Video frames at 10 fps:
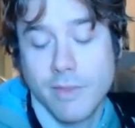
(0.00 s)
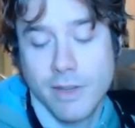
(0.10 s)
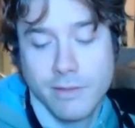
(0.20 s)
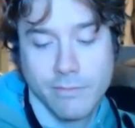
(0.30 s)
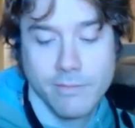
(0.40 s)

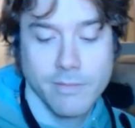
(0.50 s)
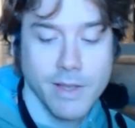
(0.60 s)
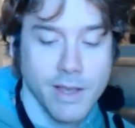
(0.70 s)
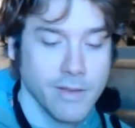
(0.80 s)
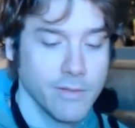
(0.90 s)
Well, I
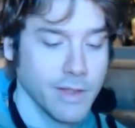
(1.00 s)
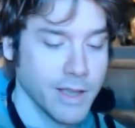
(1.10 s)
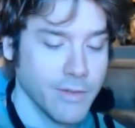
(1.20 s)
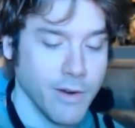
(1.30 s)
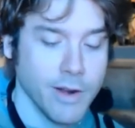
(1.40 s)
feel like
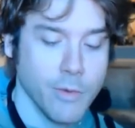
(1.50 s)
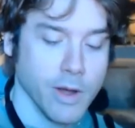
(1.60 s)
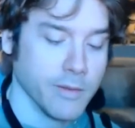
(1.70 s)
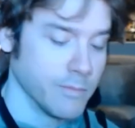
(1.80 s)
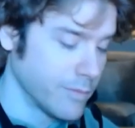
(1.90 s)
I've already
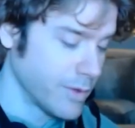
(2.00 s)
won.